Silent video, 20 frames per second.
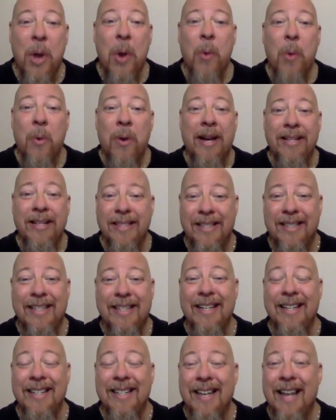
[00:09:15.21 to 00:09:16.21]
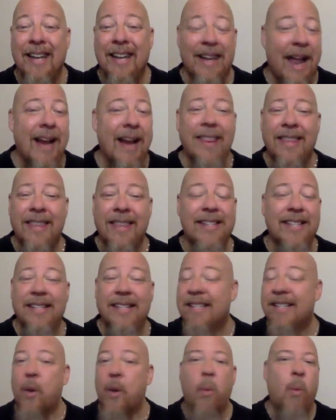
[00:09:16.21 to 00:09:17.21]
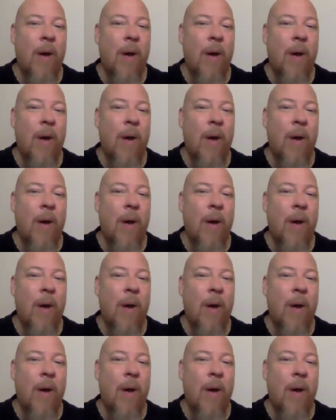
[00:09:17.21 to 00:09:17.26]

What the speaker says: we're seeing a lot of these that's like,